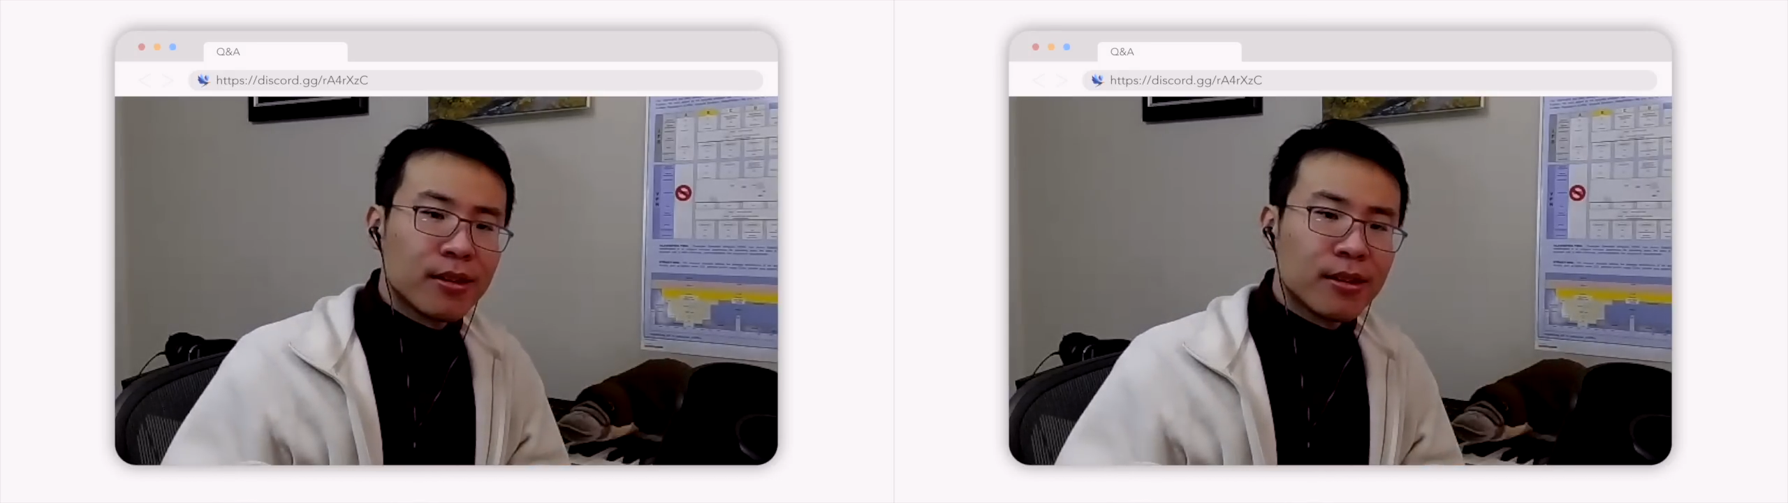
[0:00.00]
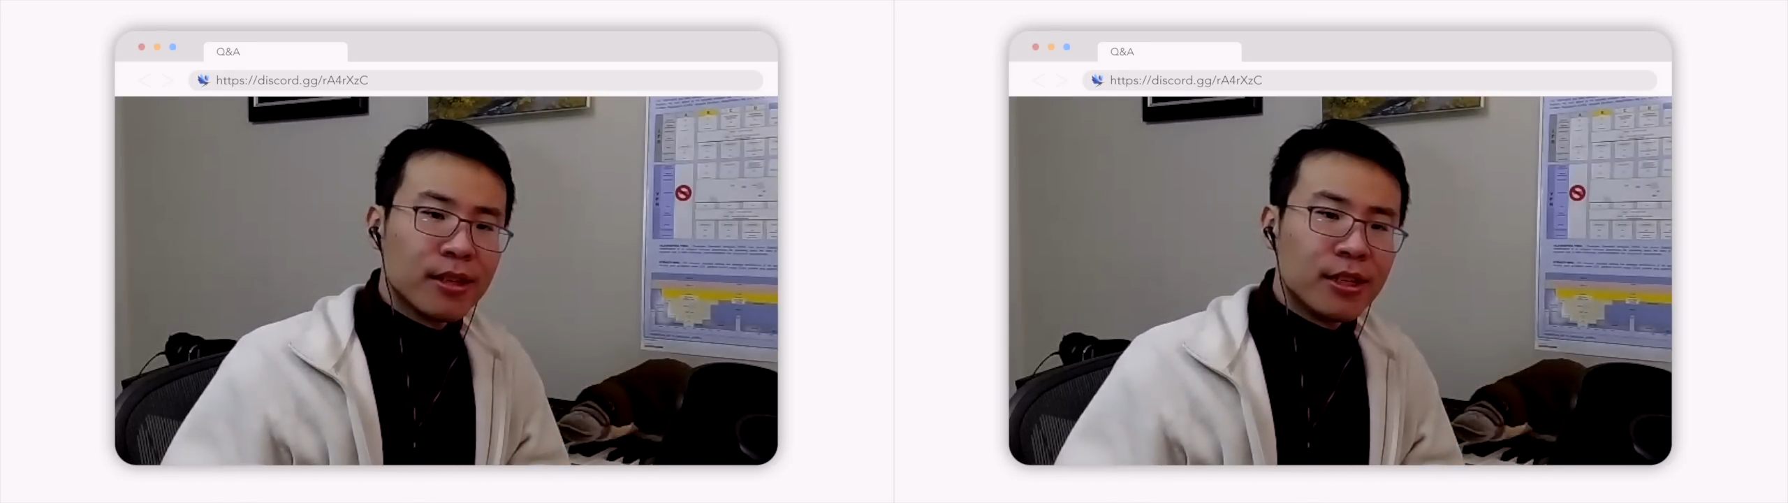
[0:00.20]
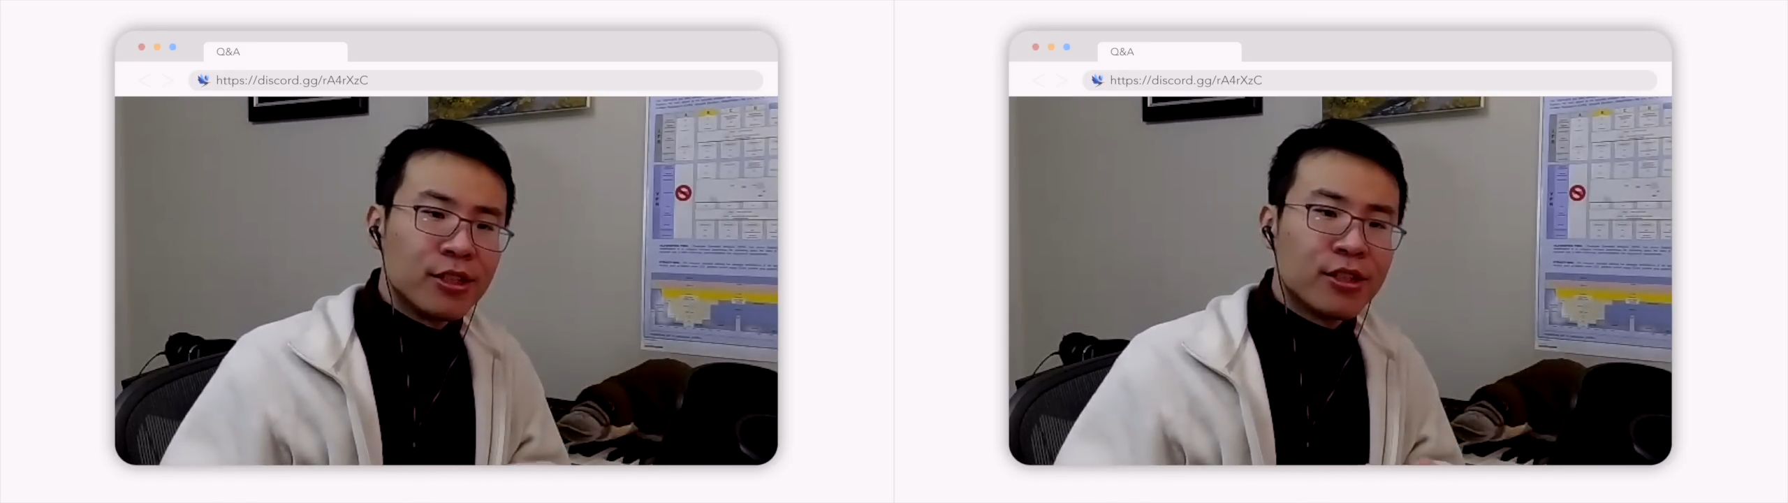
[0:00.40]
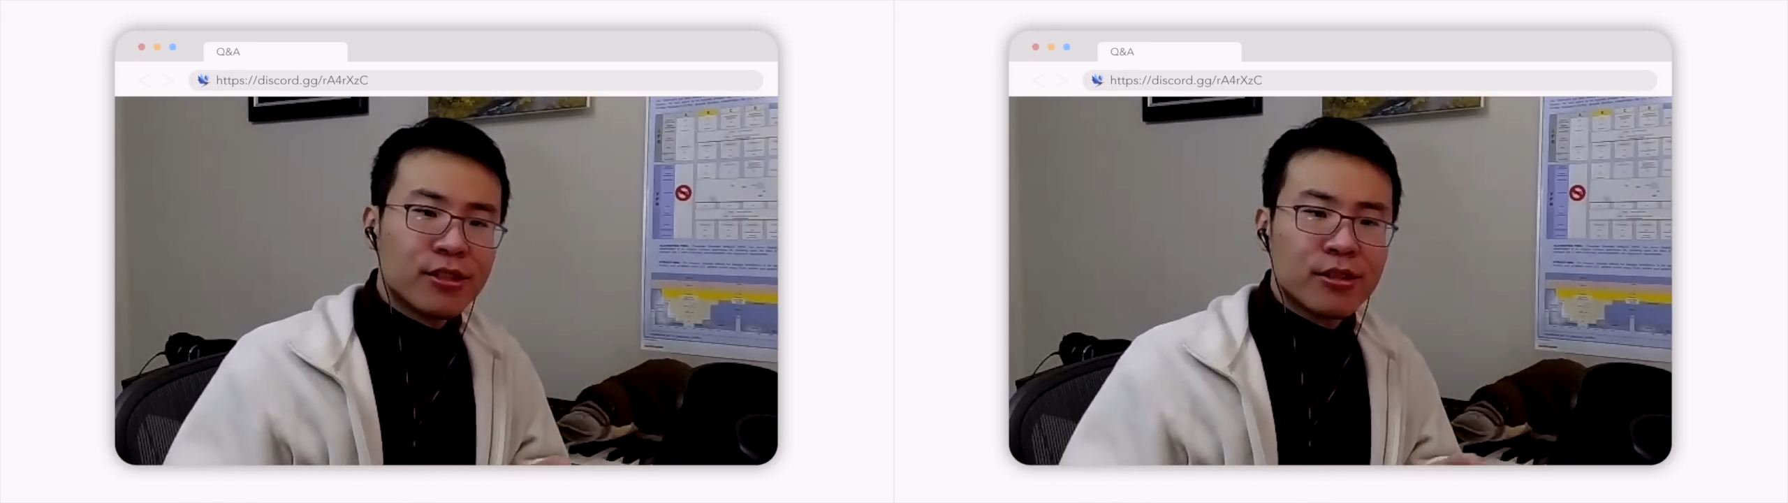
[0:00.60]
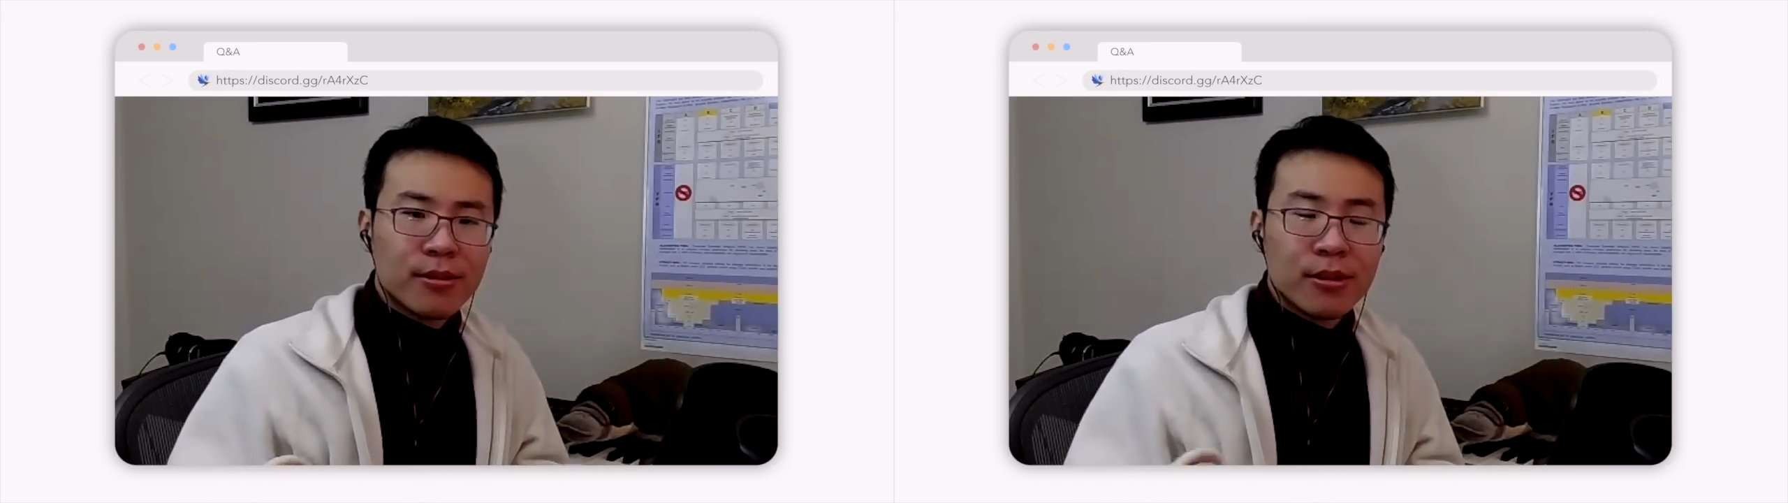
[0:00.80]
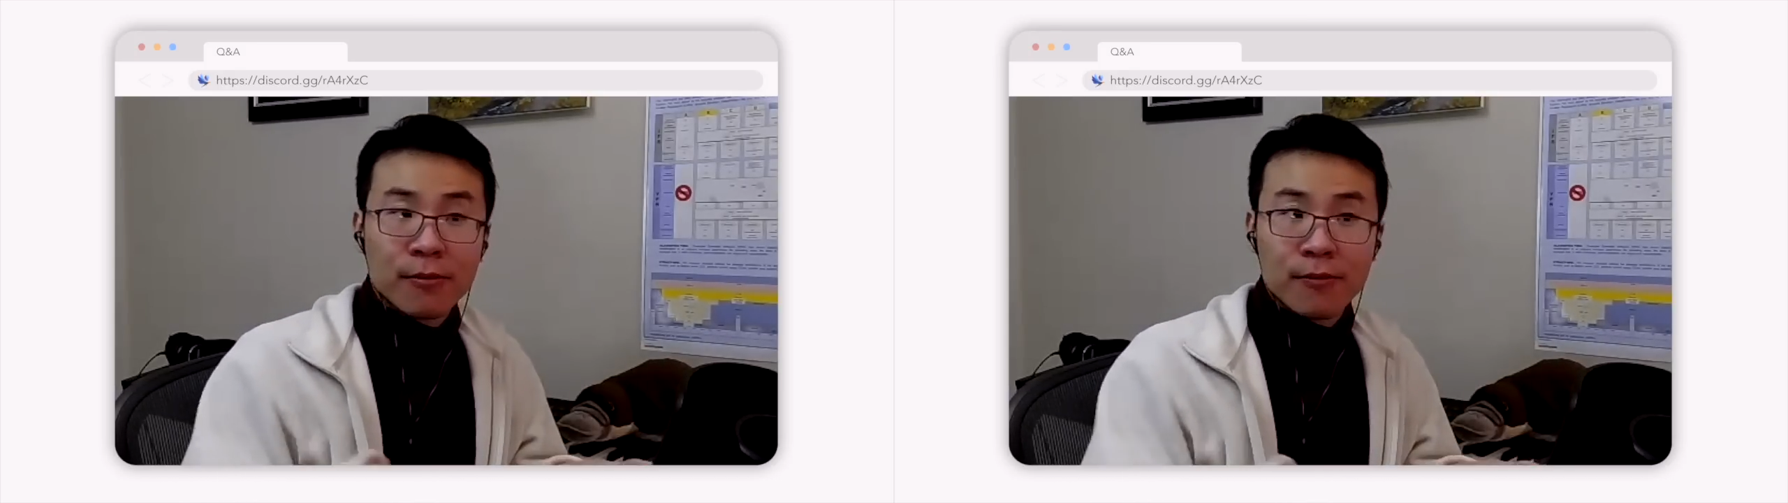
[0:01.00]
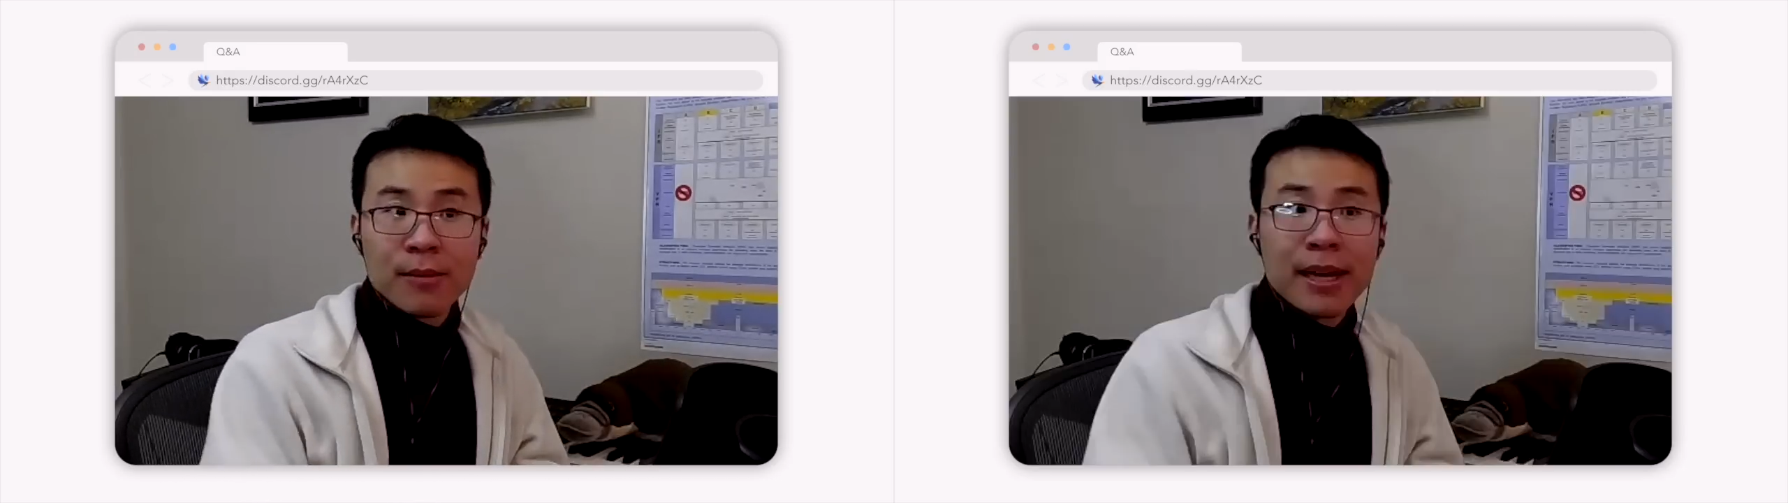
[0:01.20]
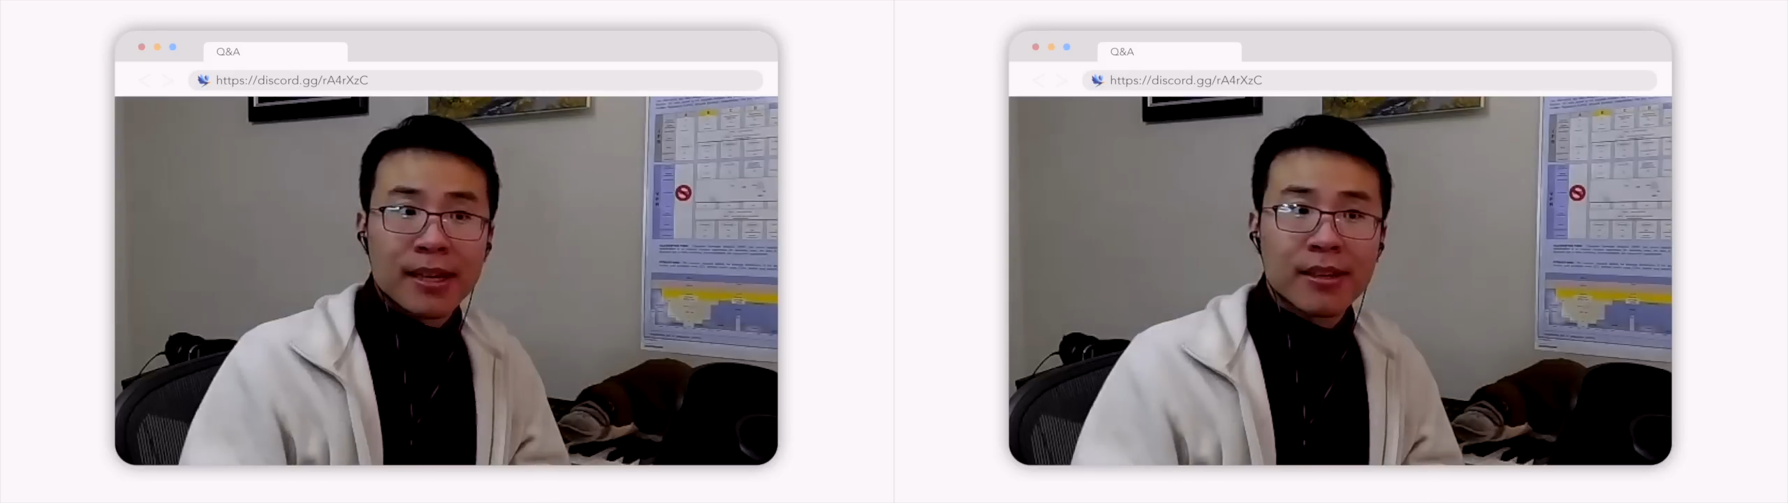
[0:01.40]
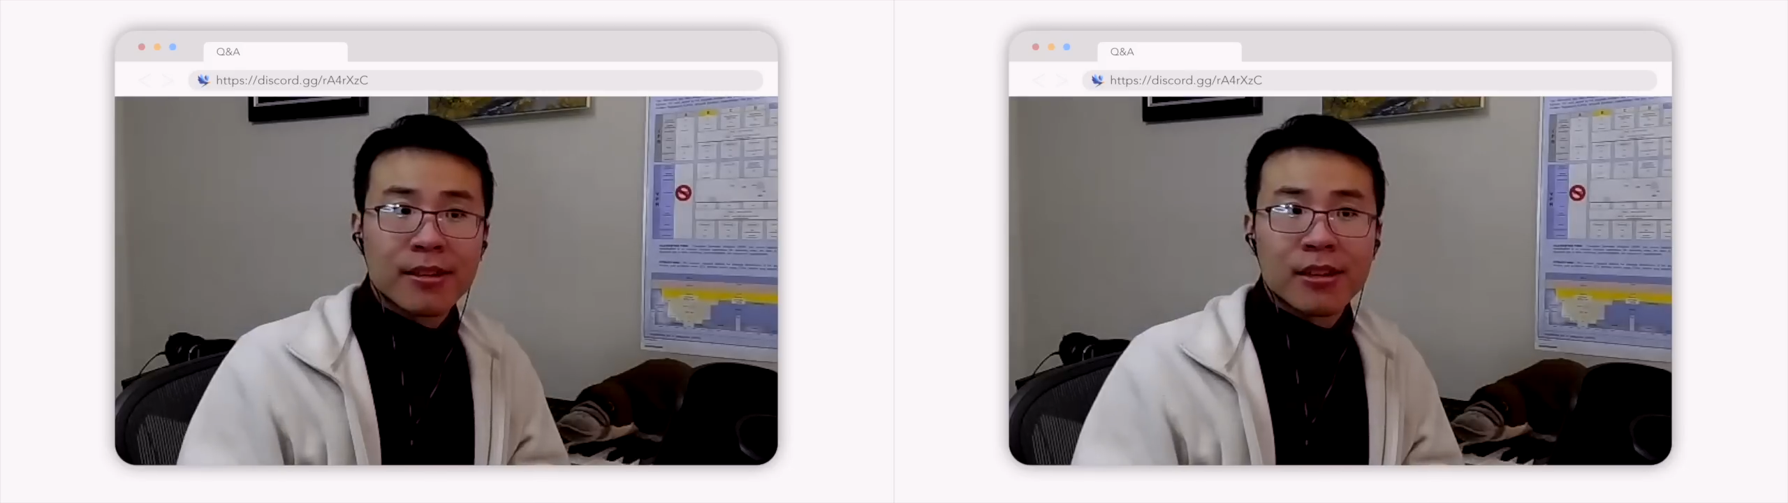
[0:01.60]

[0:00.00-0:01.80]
each feedback